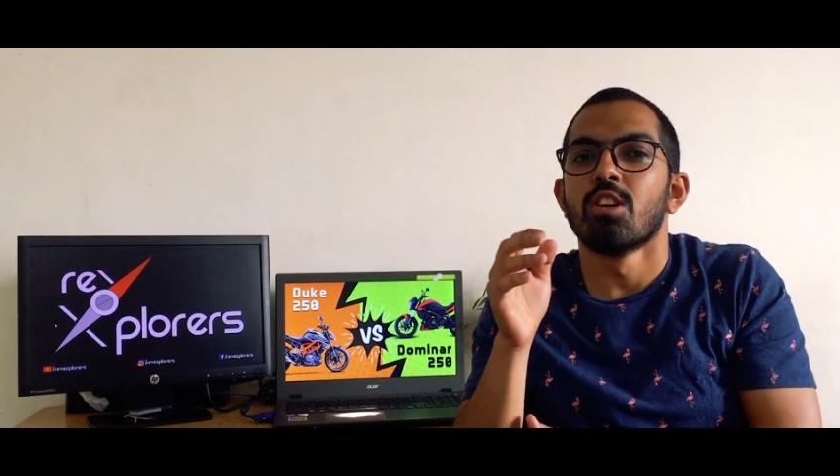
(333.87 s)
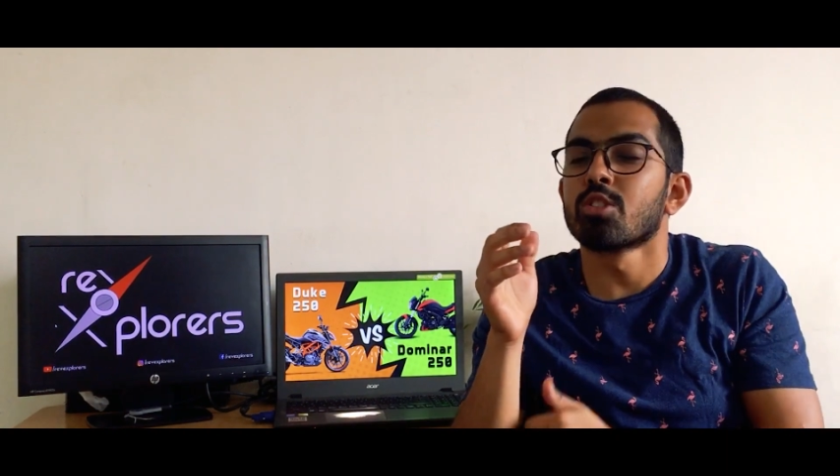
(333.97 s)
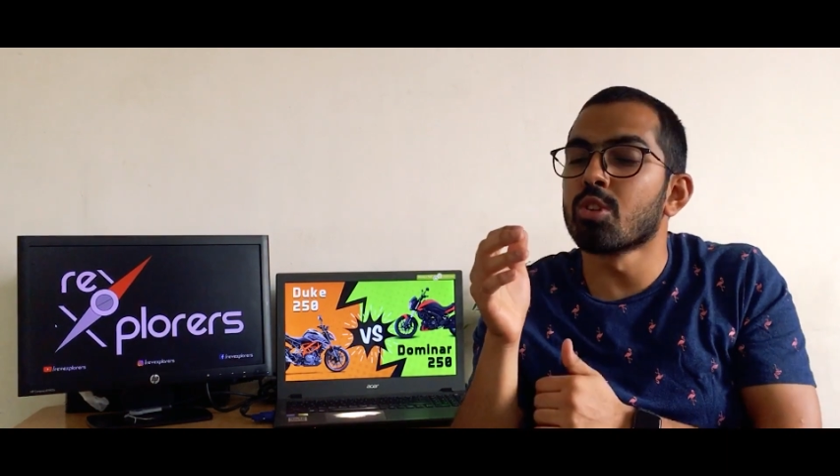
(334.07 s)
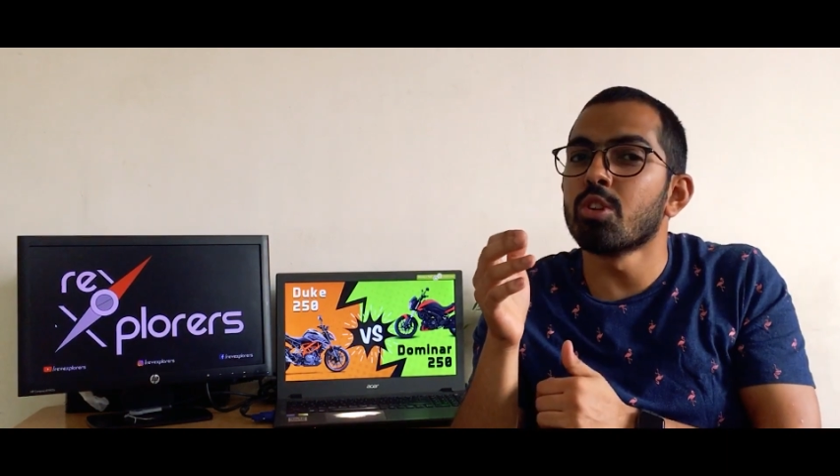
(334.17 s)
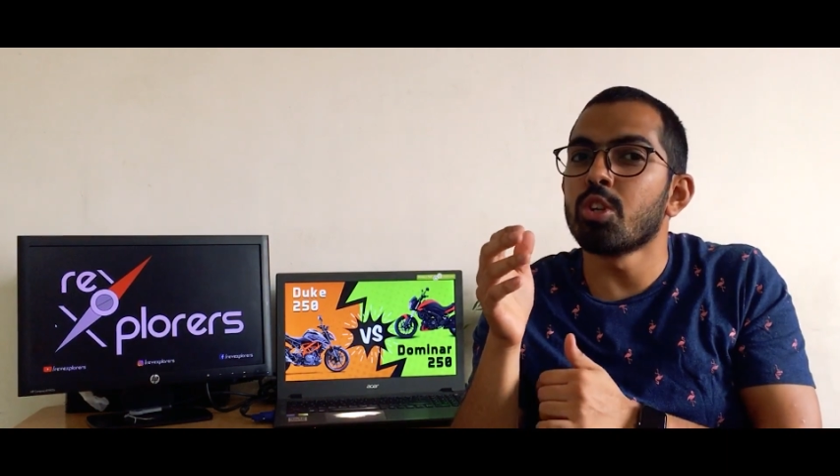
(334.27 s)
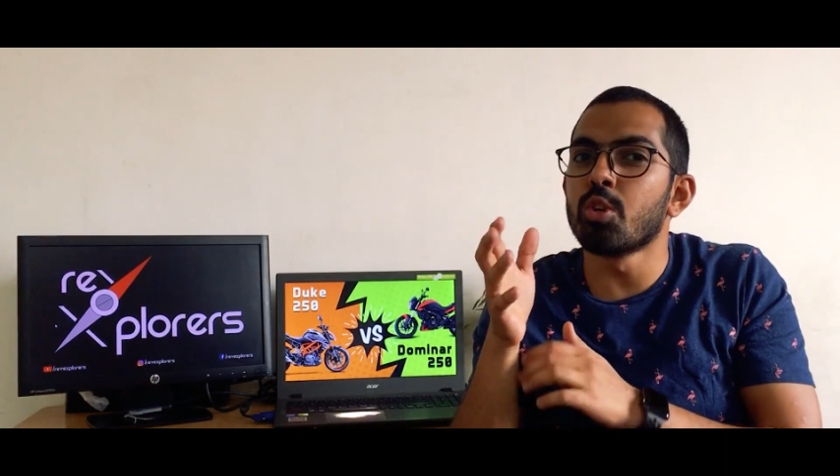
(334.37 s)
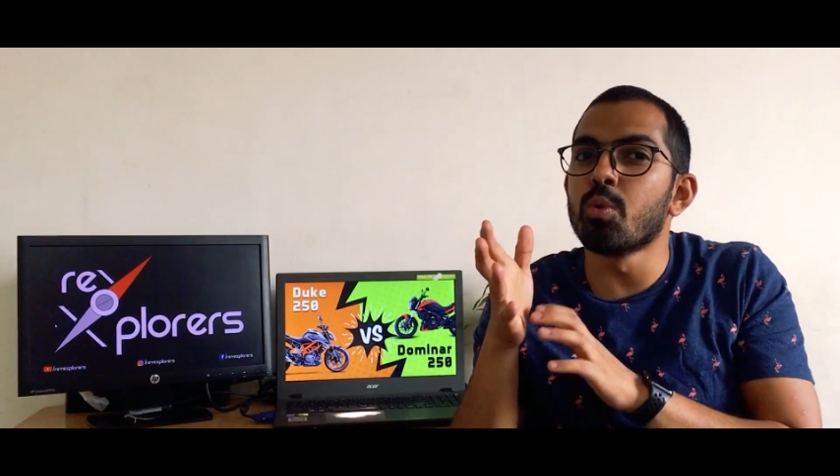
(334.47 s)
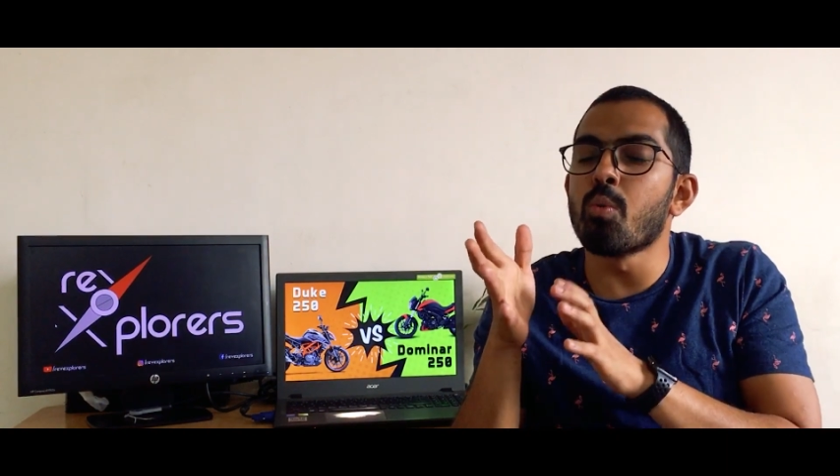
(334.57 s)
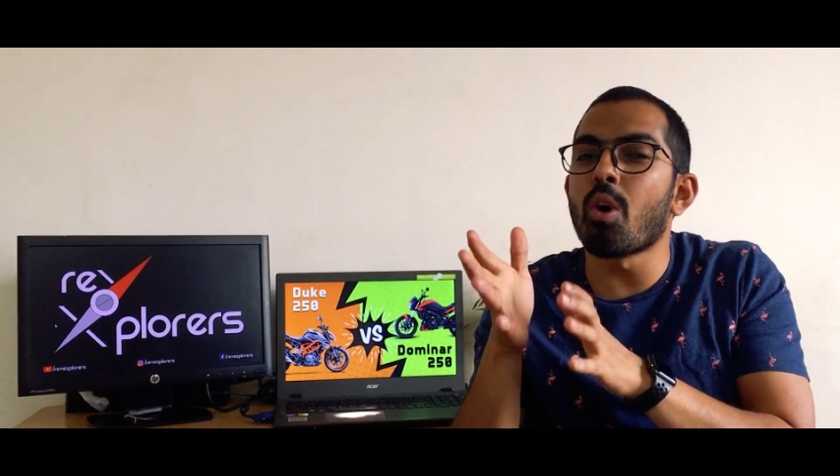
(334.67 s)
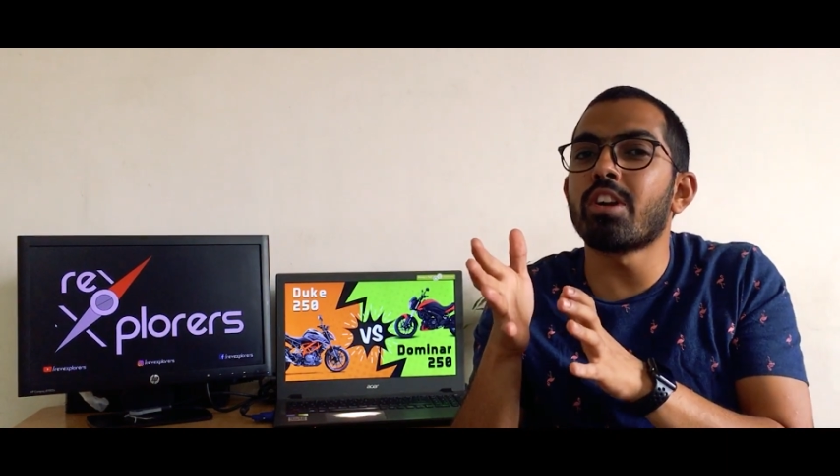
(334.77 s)
So you
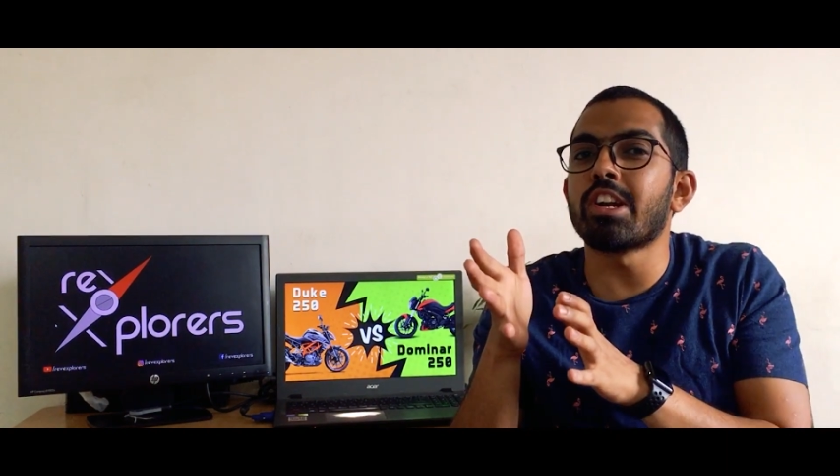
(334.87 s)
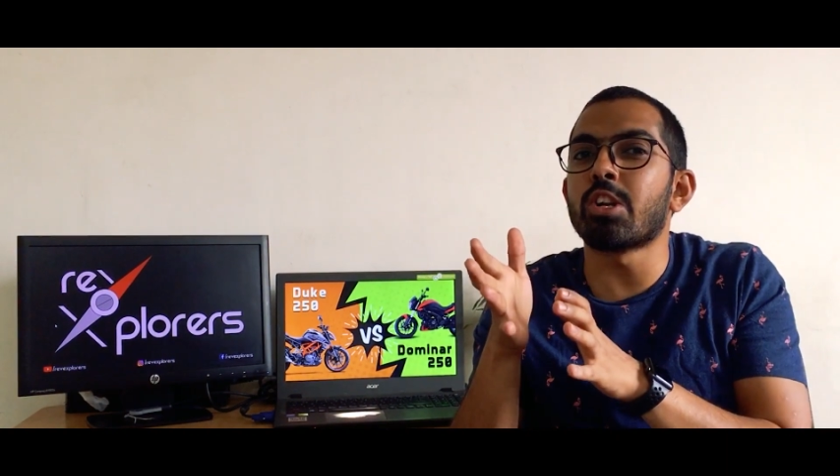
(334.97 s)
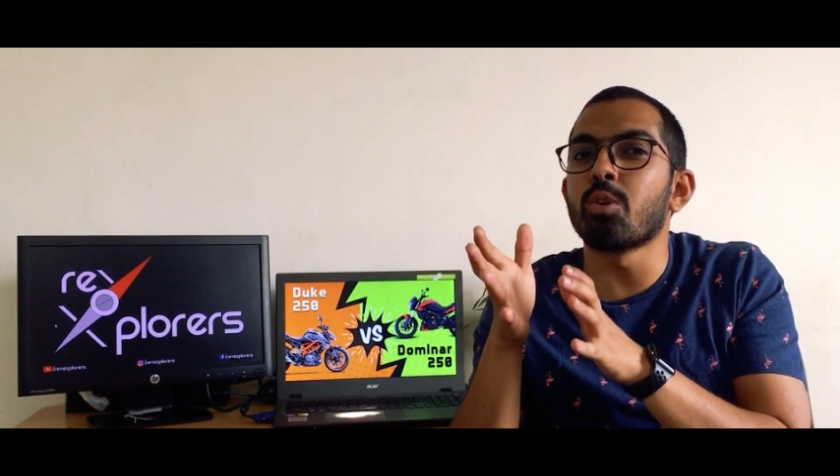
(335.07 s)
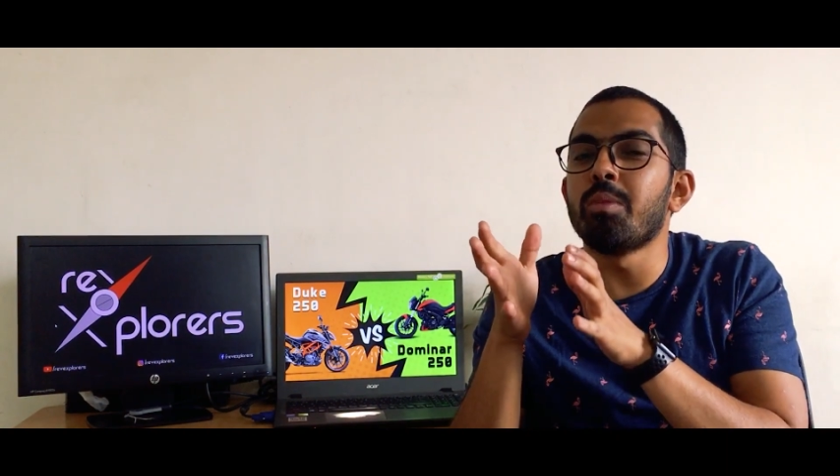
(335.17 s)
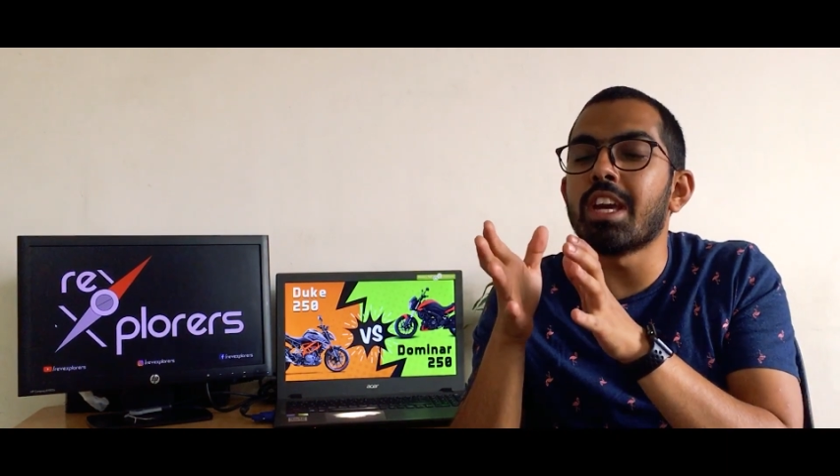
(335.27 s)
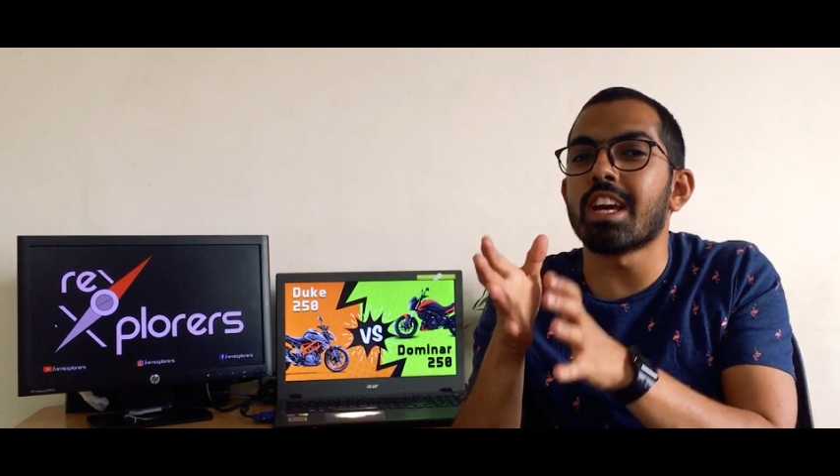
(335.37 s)
want it to be